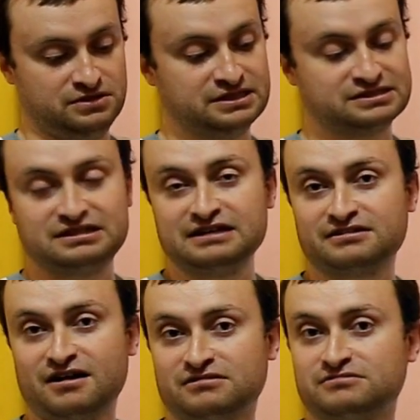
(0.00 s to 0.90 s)

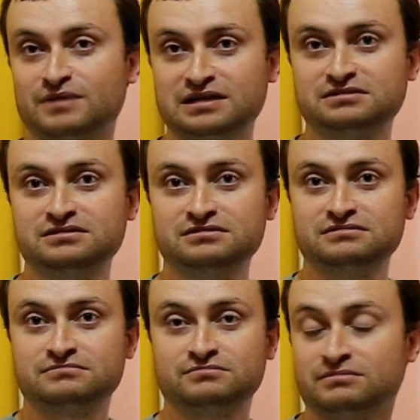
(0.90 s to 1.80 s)
X-Rite
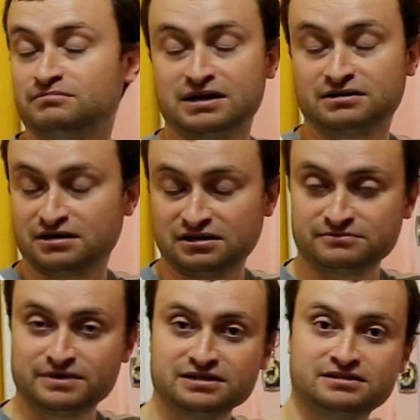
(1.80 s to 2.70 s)

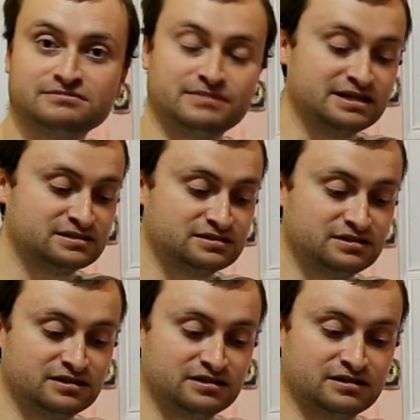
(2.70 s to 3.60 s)
ColorMunki makes
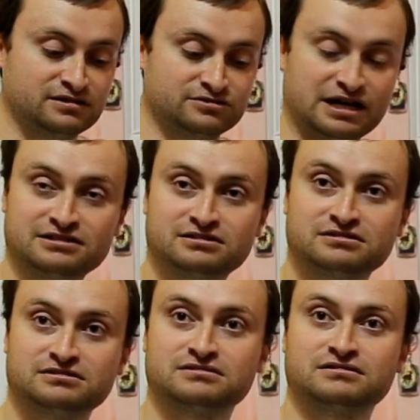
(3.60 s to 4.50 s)
the
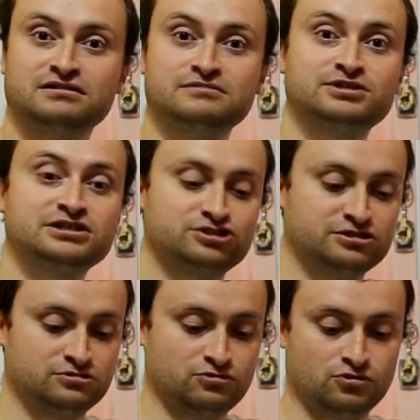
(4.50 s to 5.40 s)
right
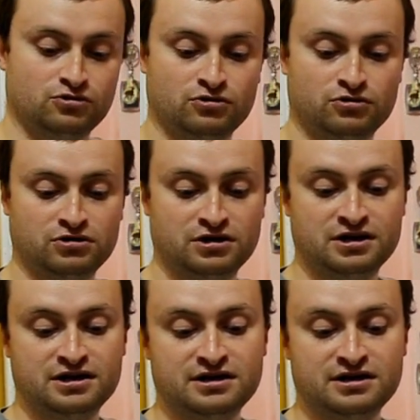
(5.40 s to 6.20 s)
calibration or